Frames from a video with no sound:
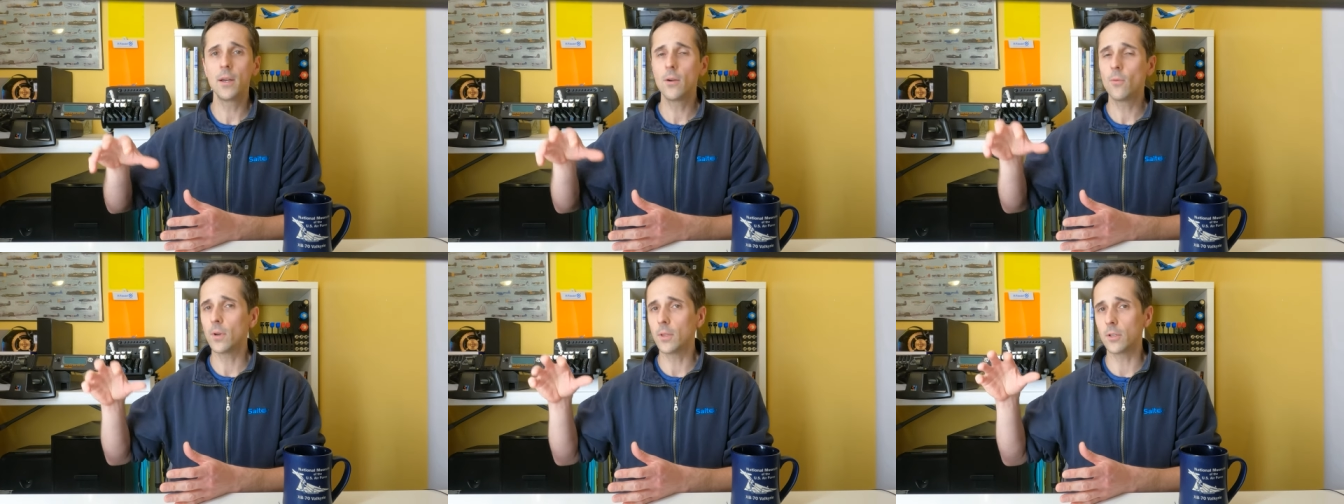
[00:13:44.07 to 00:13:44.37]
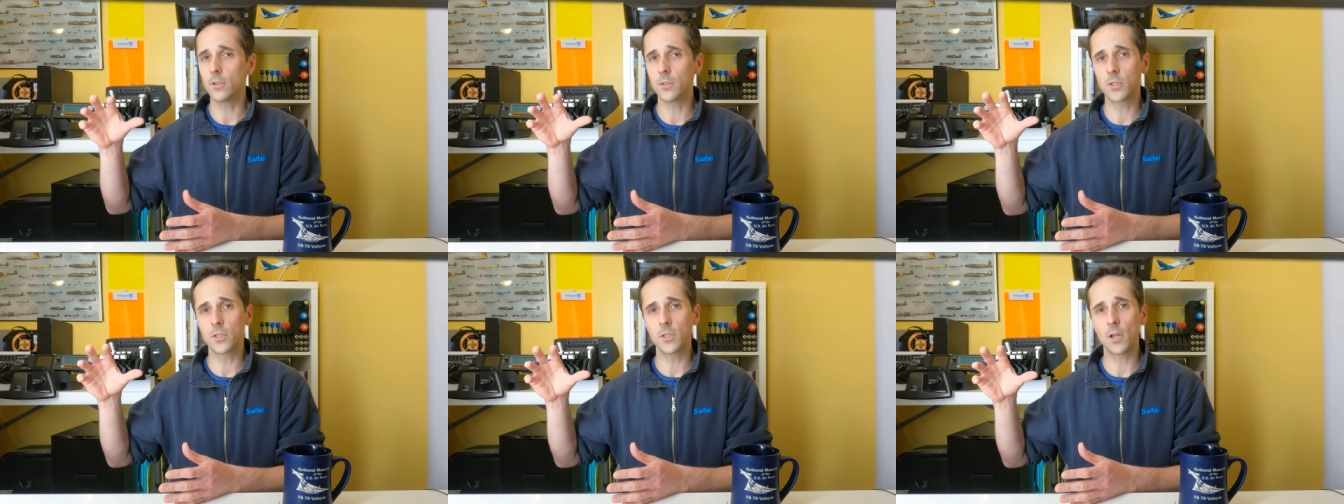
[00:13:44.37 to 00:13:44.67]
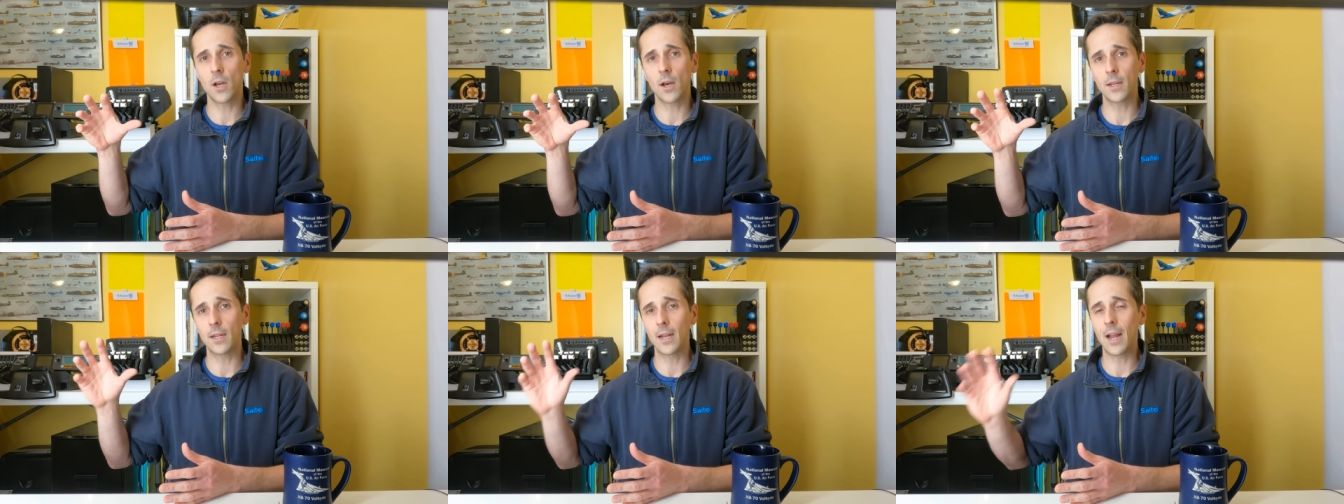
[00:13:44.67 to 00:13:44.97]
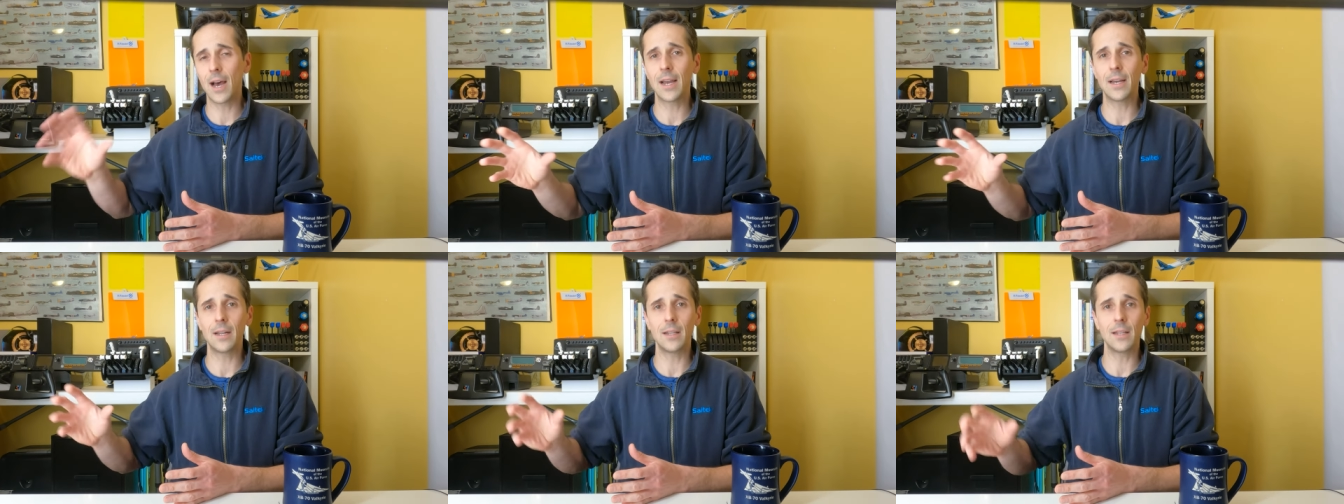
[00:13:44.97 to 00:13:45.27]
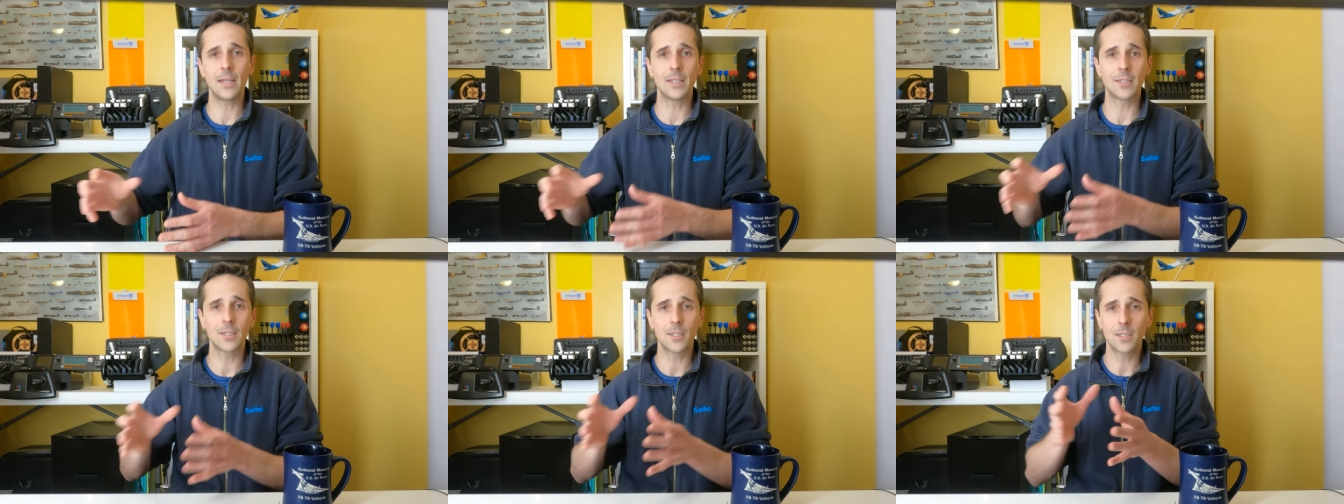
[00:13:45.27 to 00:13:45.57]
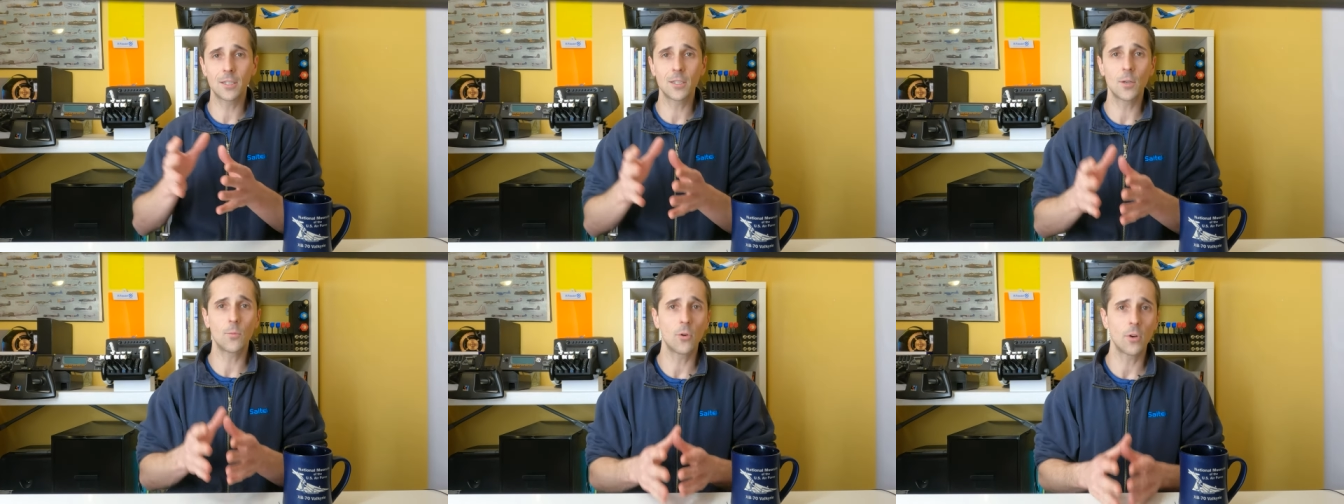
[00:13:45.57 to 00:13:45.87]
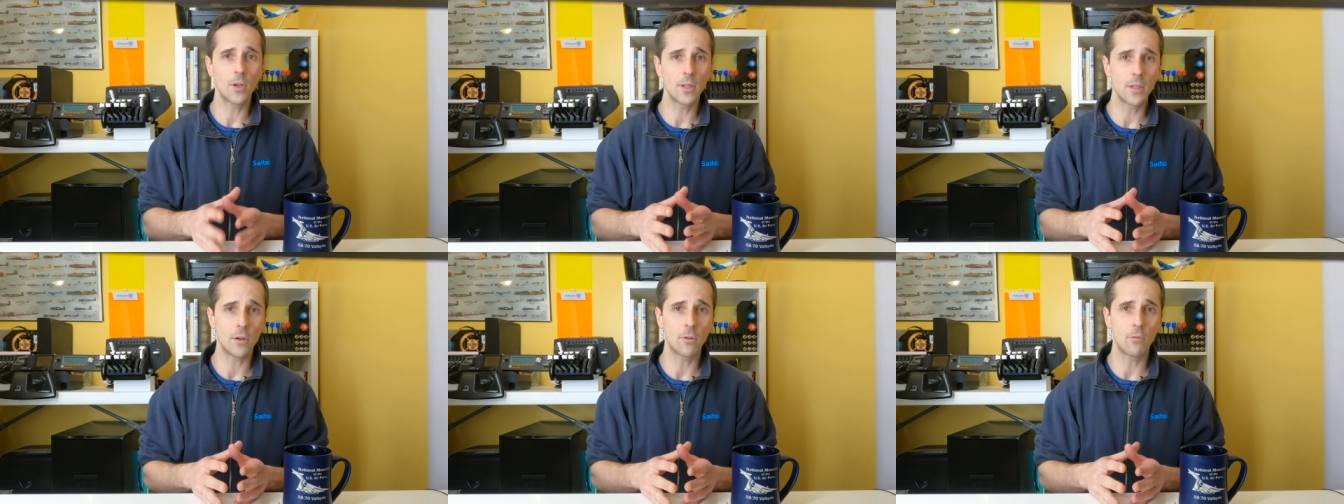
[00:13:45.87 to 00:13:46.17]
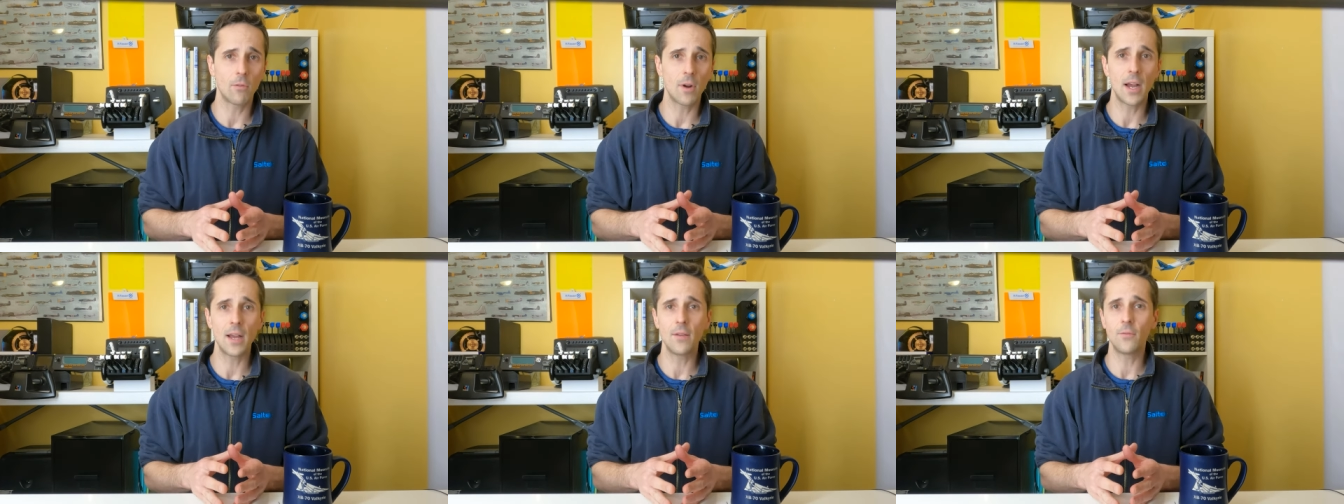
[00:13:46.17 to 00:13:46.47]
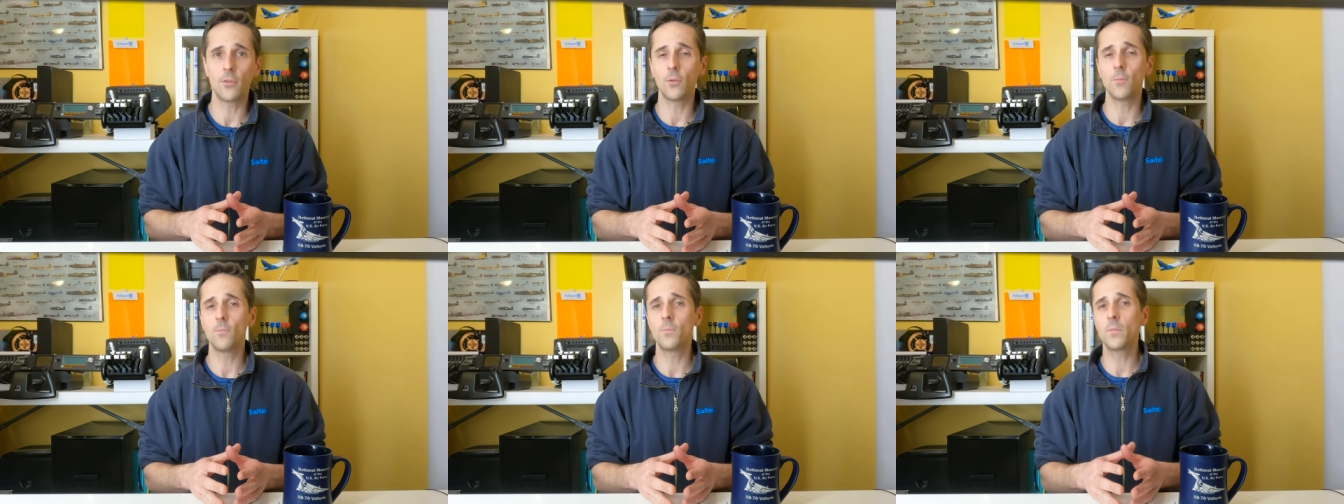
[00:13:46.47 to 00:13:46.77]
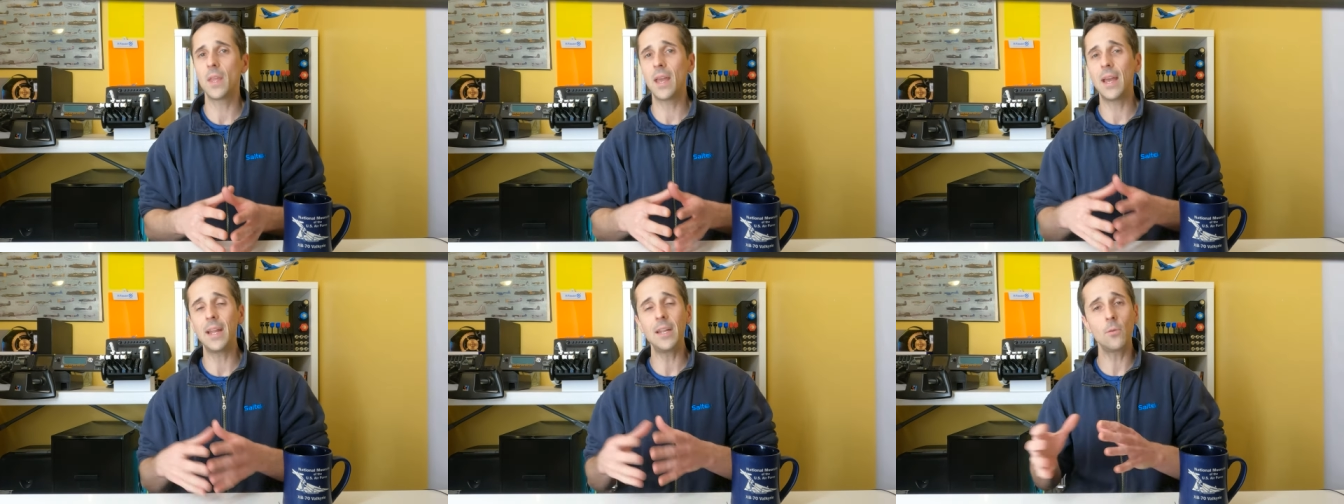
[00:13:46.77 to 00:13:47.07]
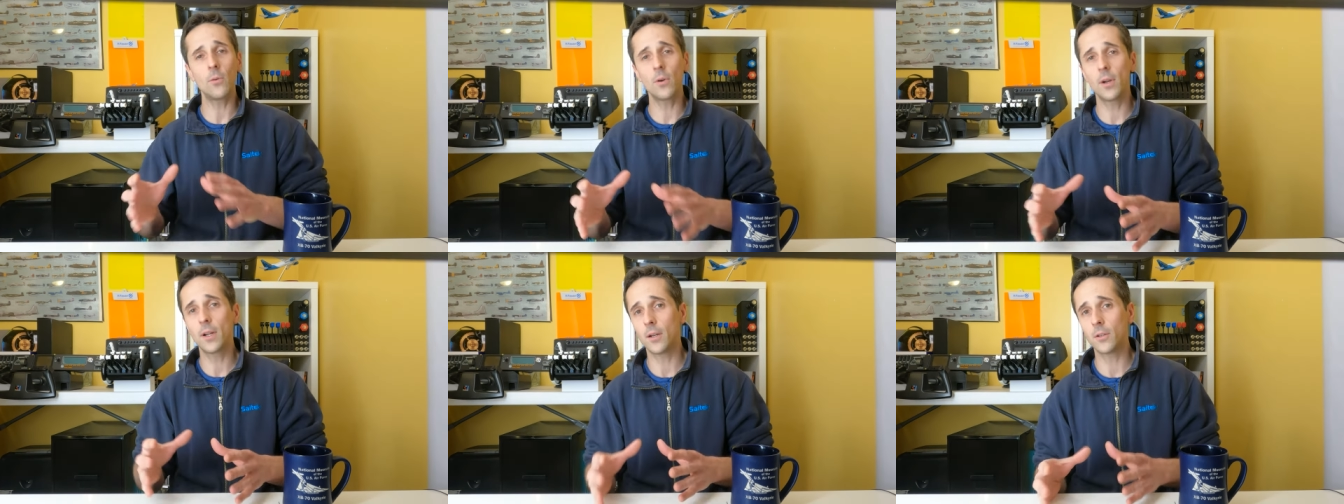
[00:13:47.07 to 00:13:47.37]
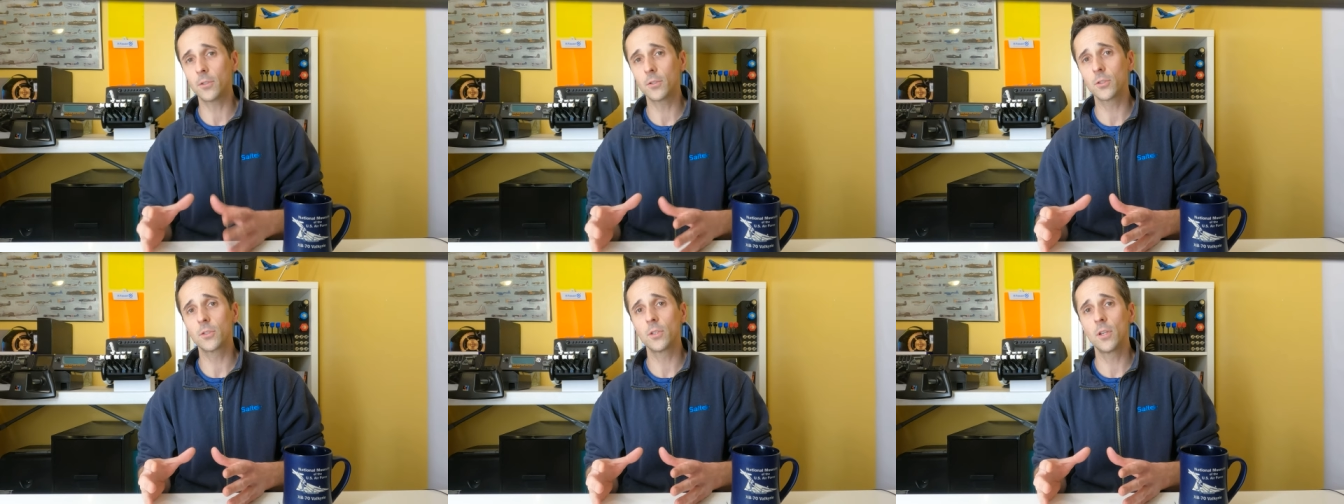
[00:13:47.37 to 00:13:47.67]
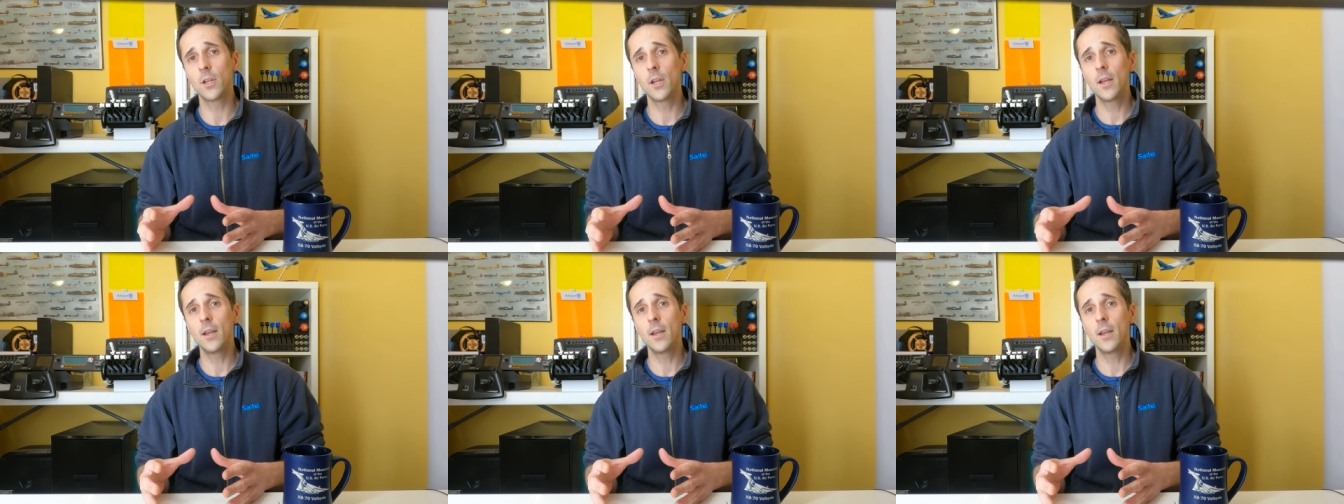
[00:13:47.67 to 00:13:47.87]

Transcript: whether it's on an ILS, somewhere on the arrival, anywhere else.